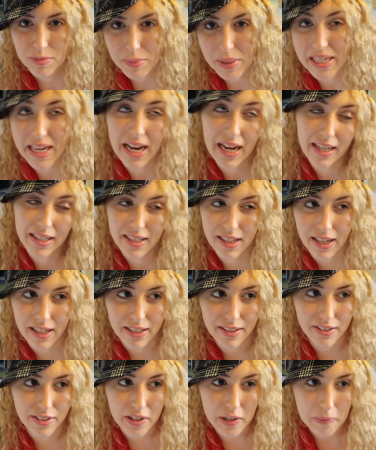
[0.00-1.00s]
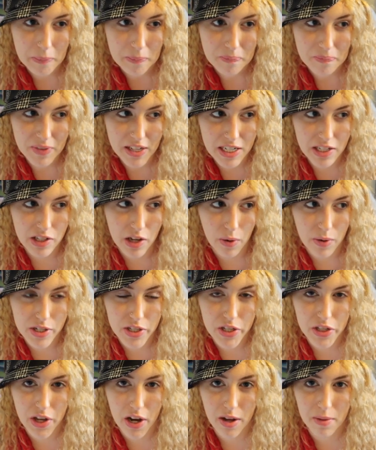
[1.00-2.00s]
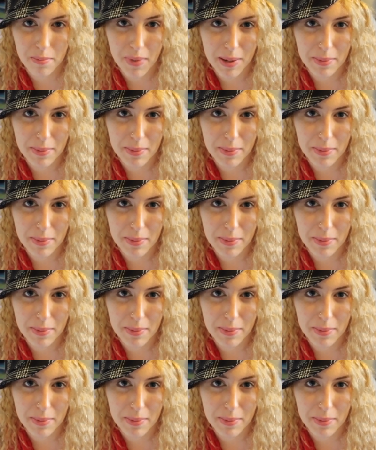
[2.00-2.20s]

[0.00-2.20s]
But yeah, I don't know. That is always the thought in